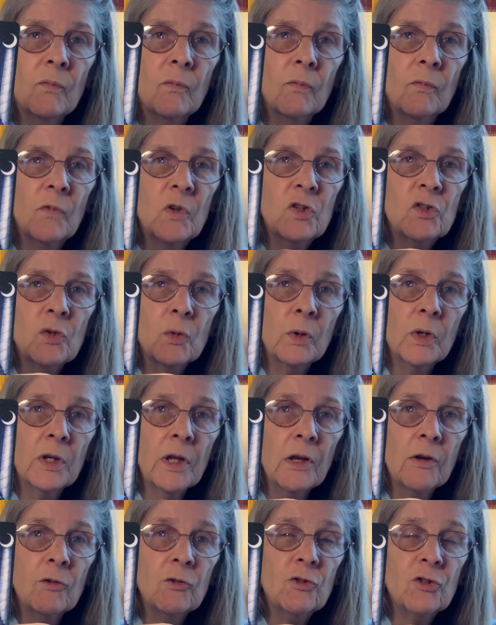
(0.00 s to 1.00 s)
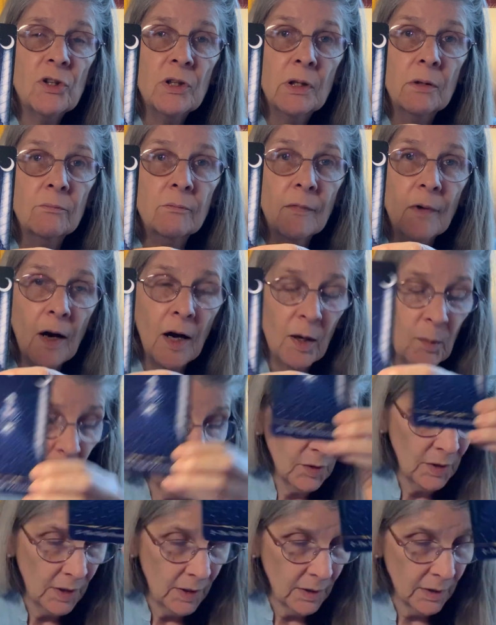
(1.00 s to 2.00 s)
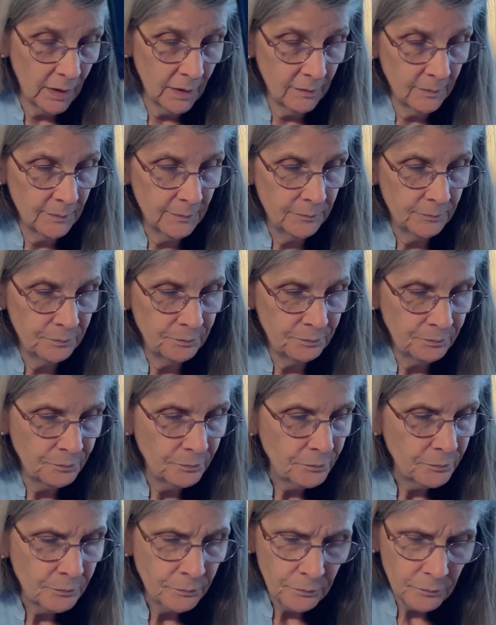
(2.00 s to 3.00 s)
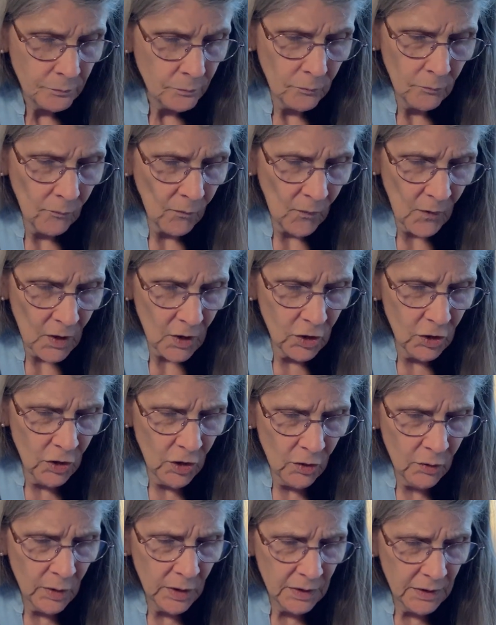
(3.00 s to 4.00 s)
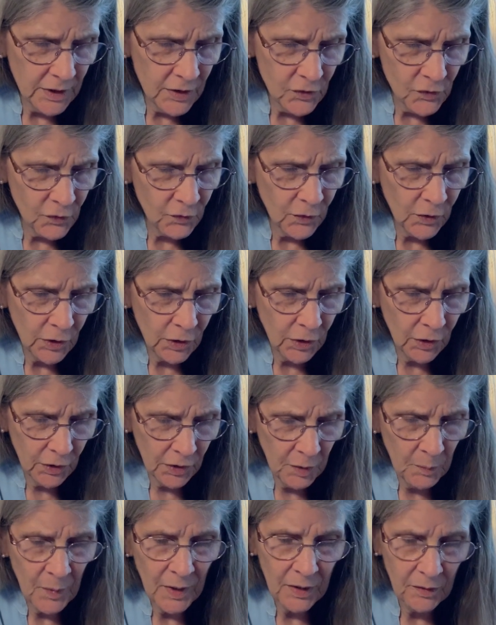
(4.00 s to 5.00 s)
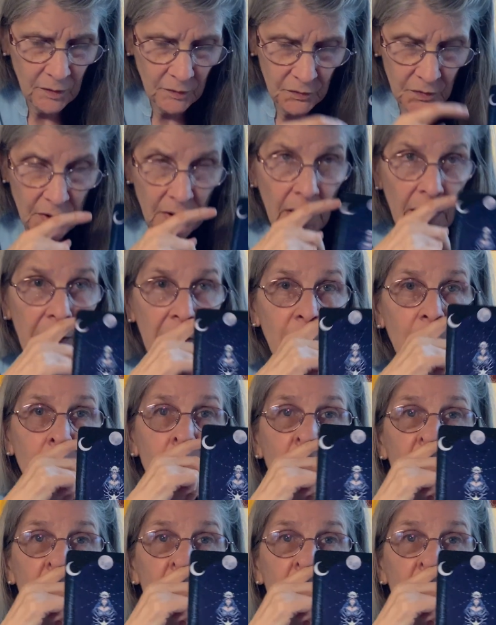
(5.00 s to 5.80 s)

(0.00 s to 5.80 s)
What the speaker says: Sword energy hibernating. At least for a good amount of time.